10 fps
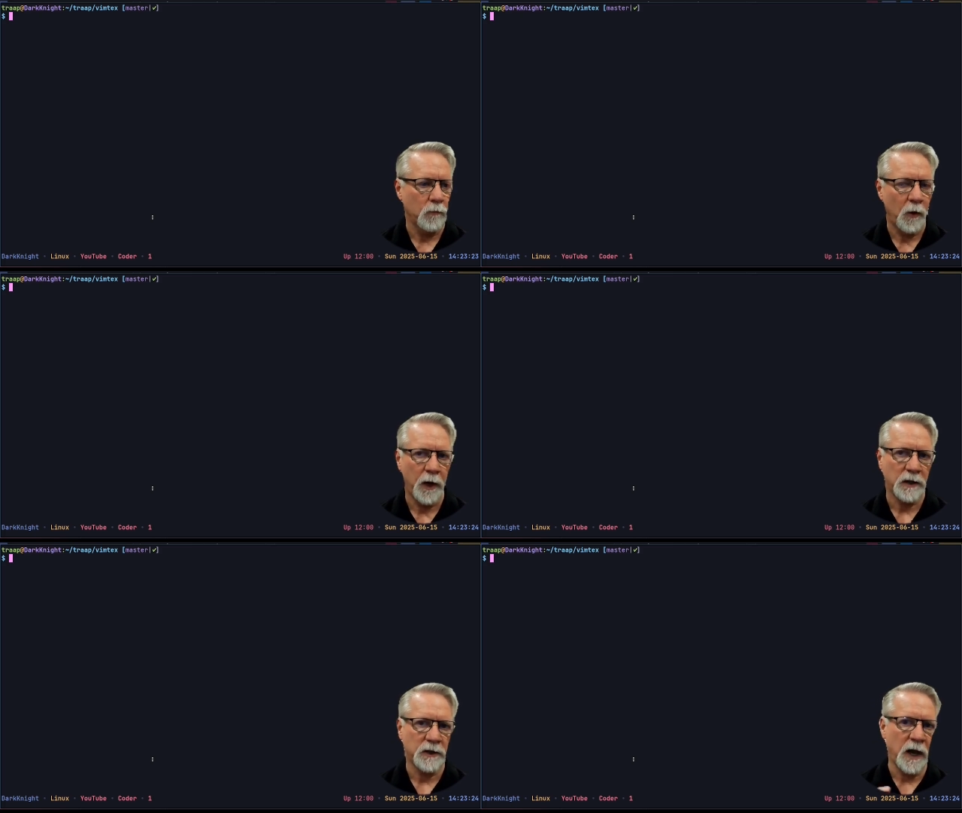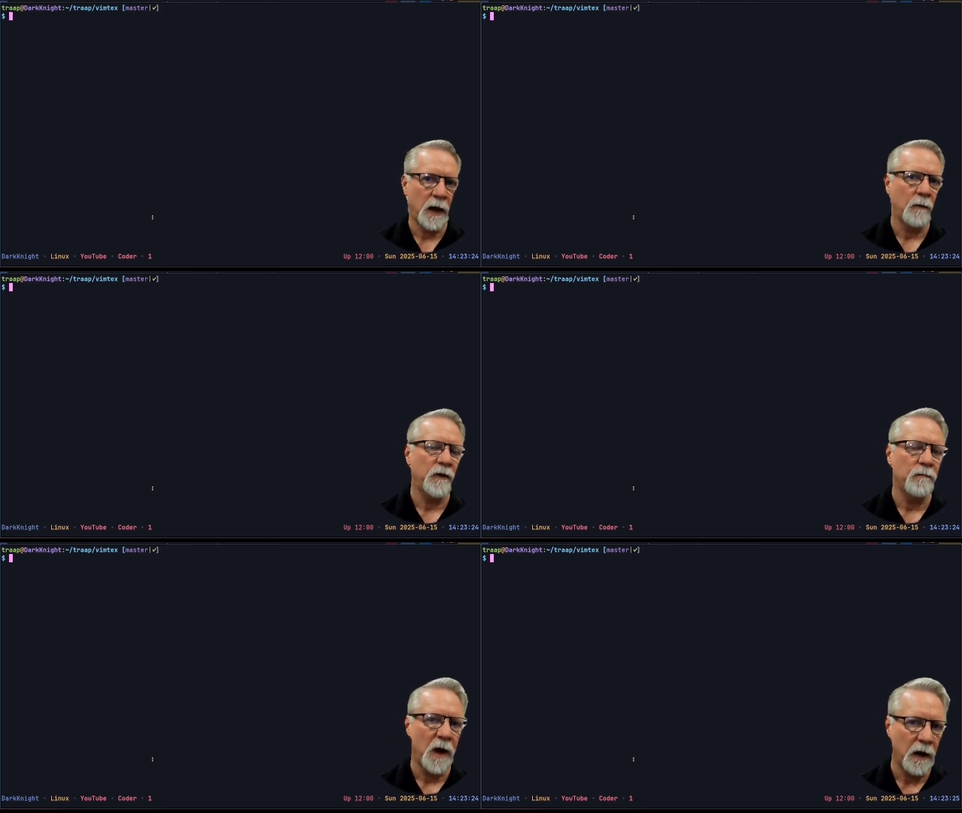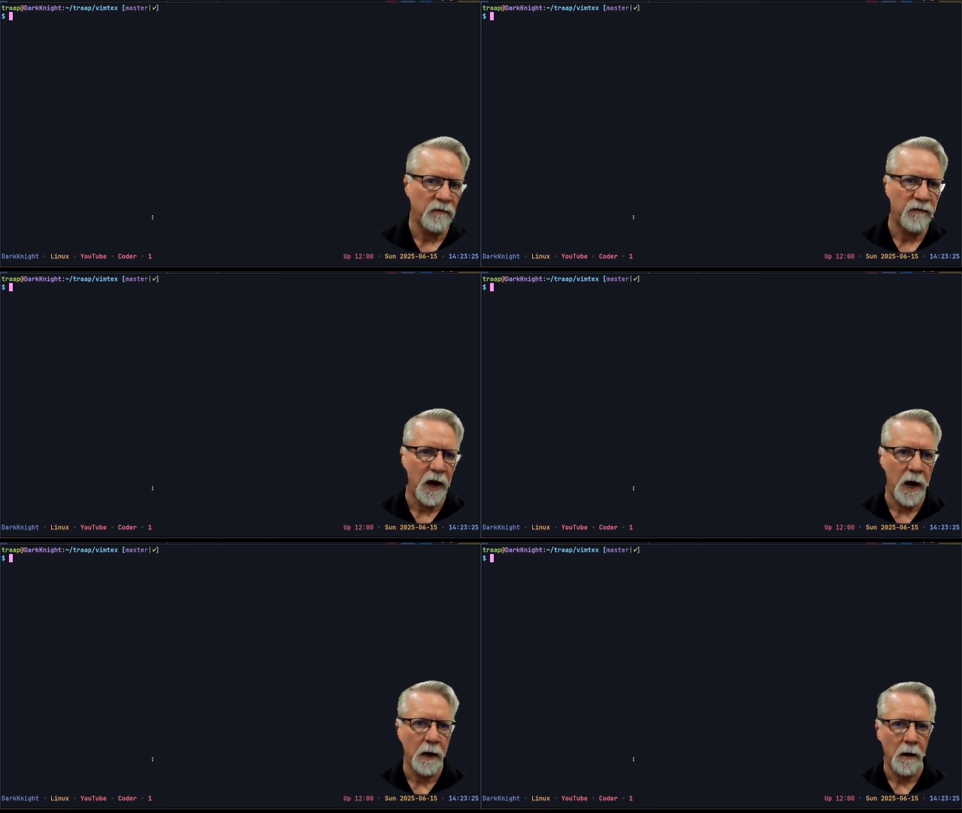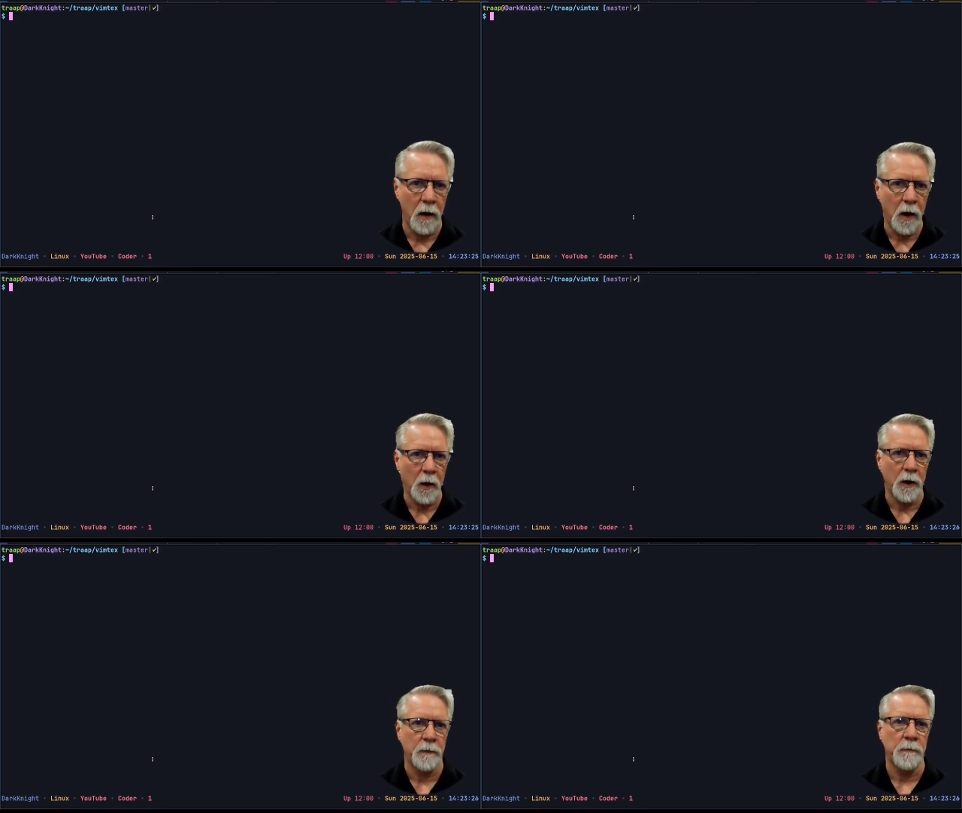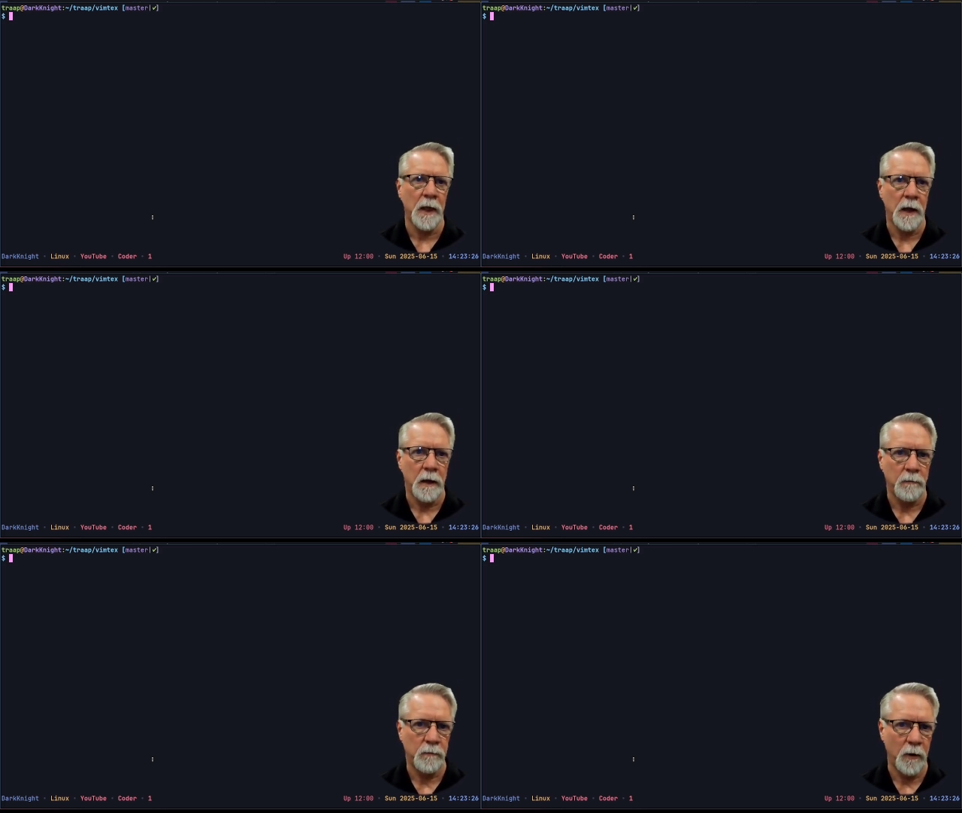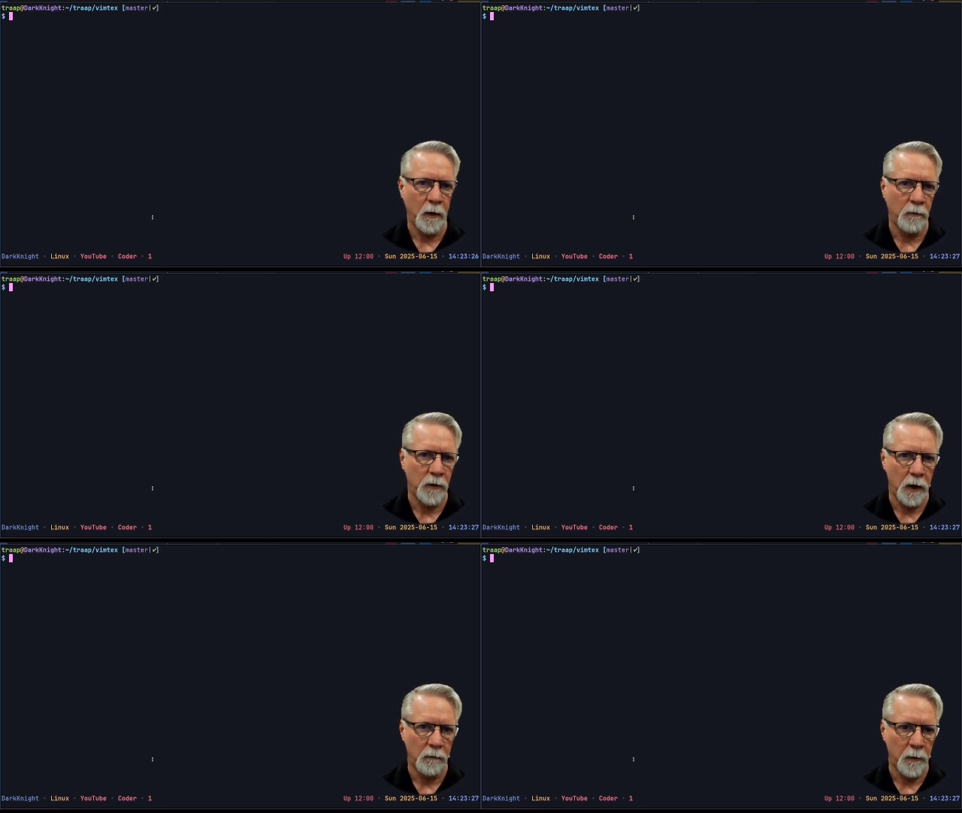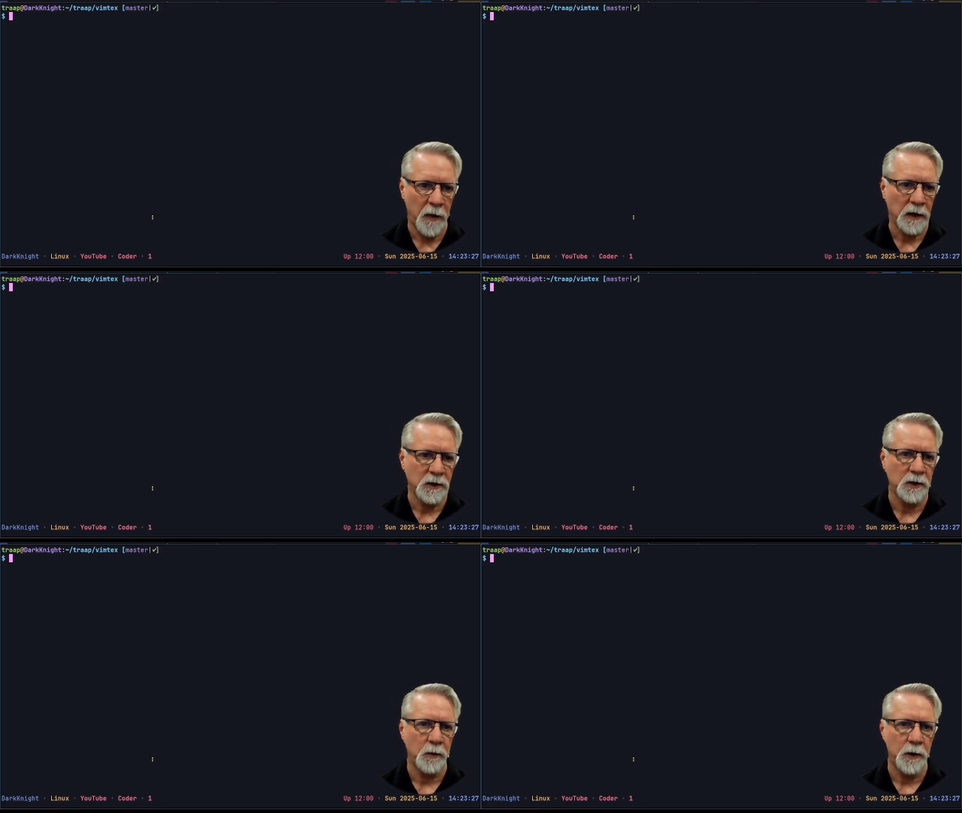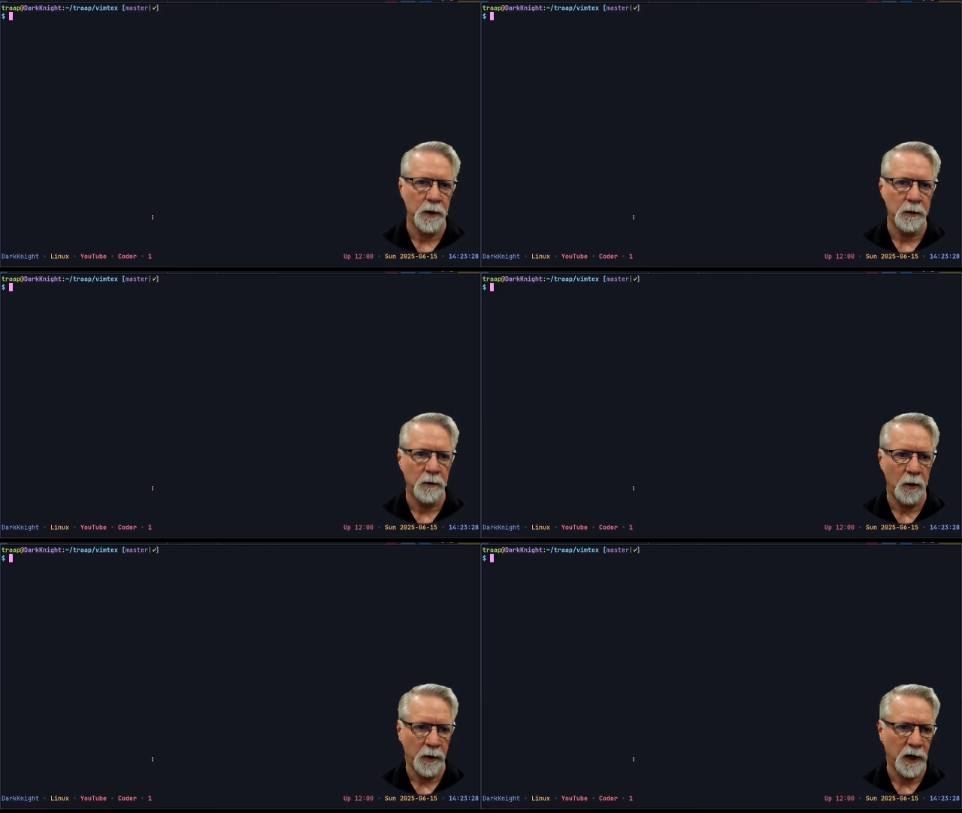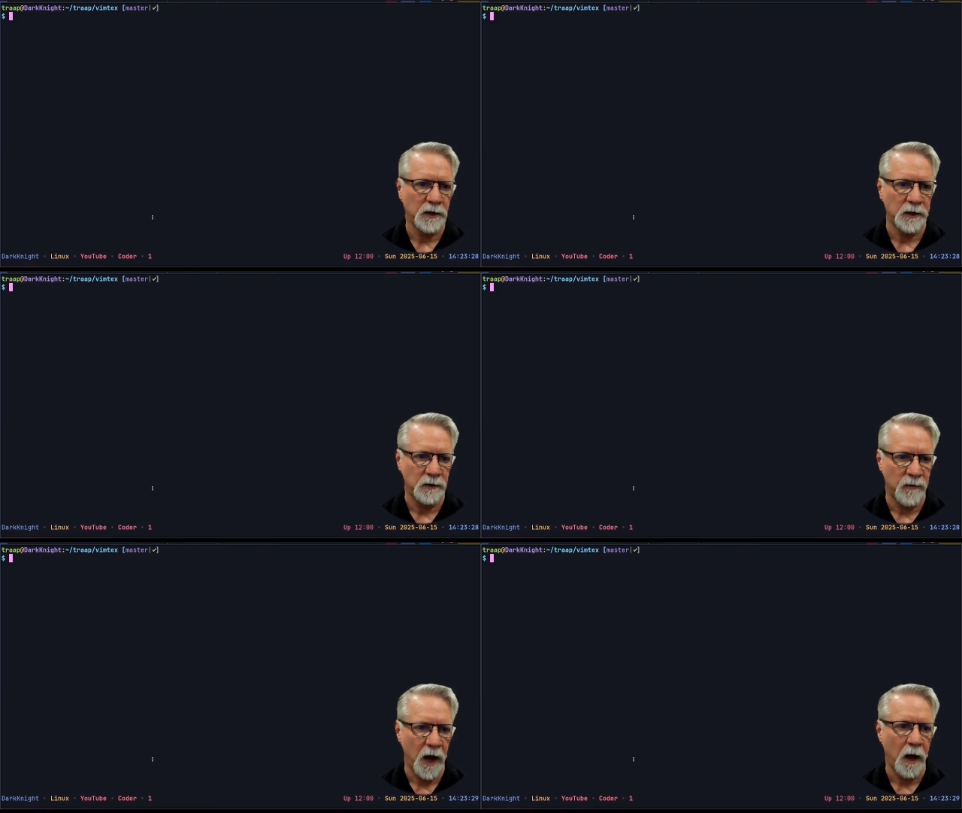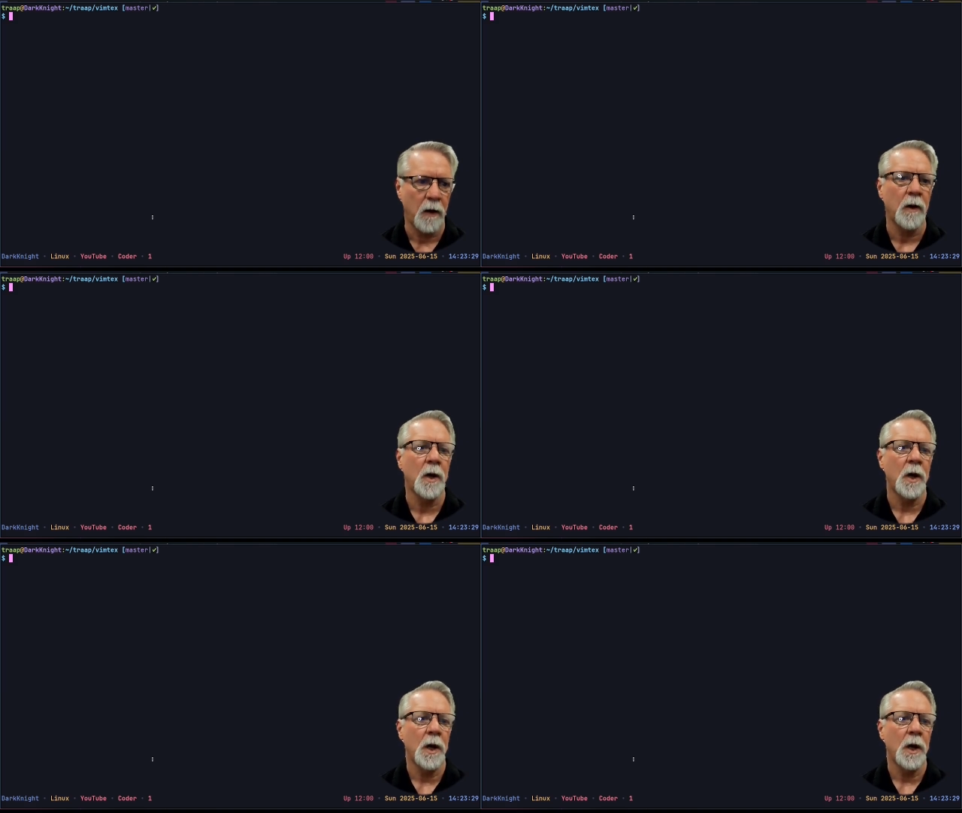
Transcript: Okay, so now that we've modified our repository locations file,